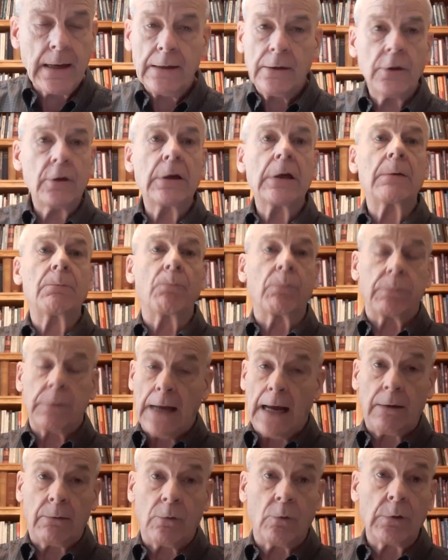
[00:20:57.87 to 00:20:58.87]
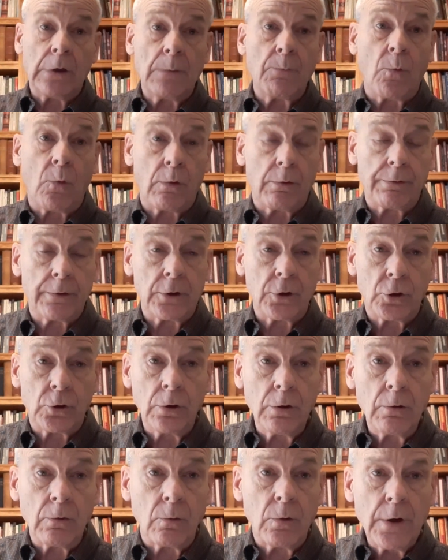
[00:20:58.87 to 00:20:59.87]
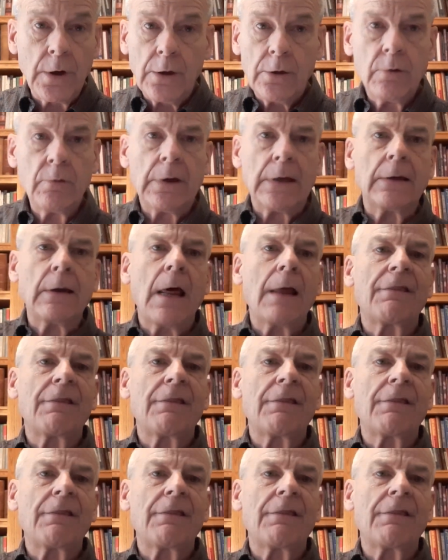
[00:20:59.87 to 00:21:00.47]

you need not only more than two, you need